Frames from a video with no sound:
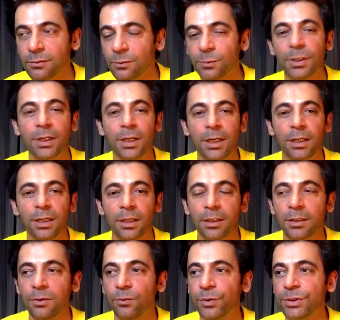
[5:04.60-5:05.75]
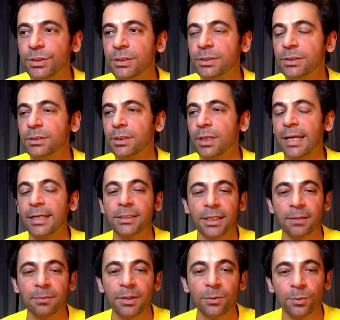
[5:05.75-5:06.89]
world which is
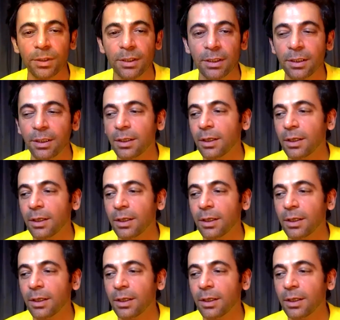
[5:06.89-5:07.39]
entertainment world,